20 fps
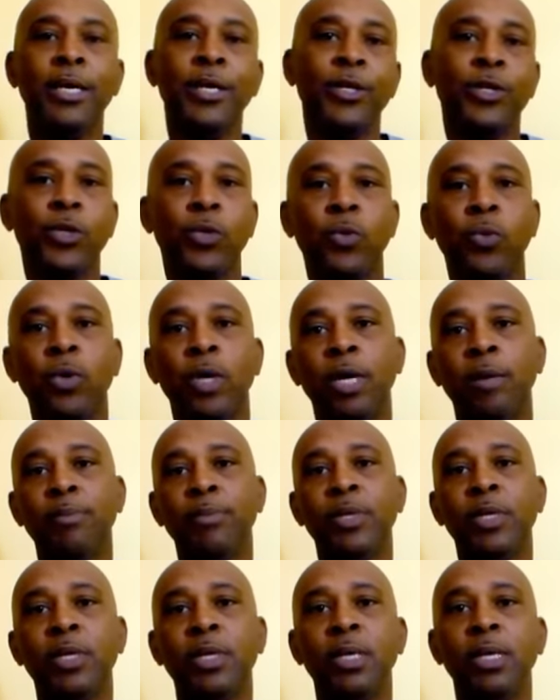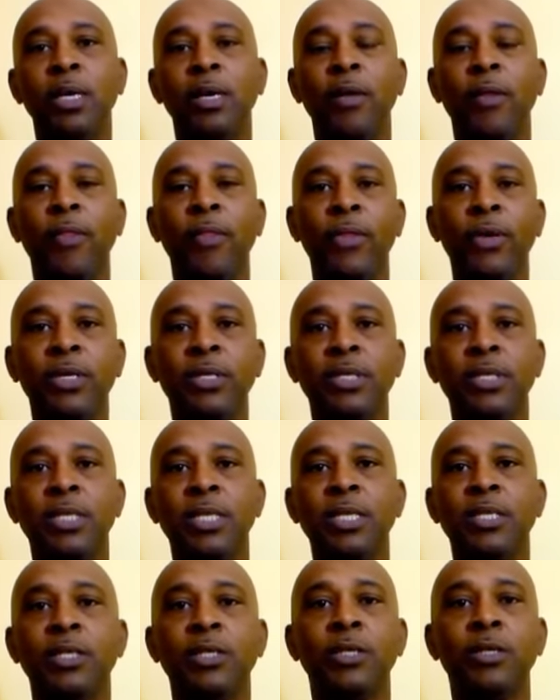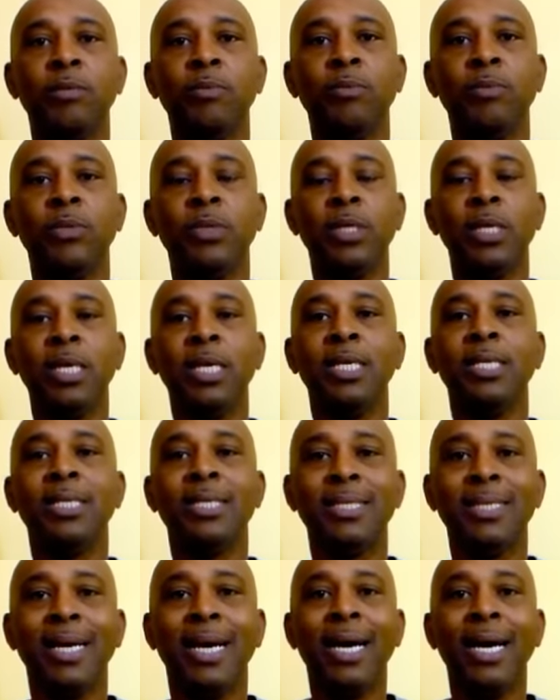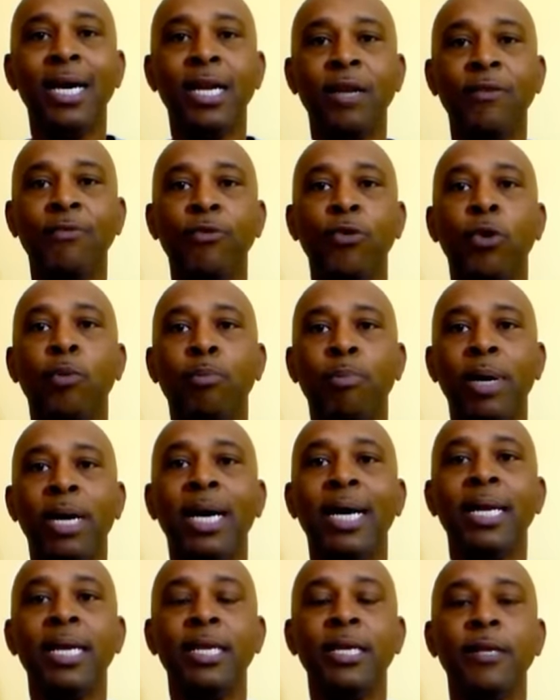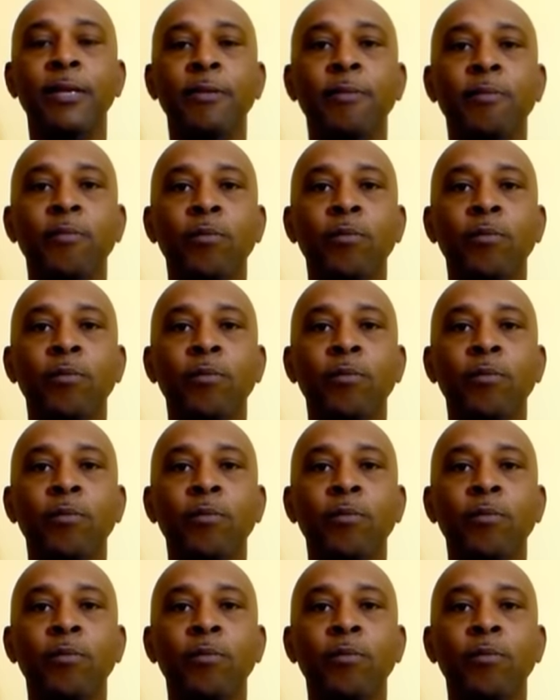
interrupt the systems inside of your body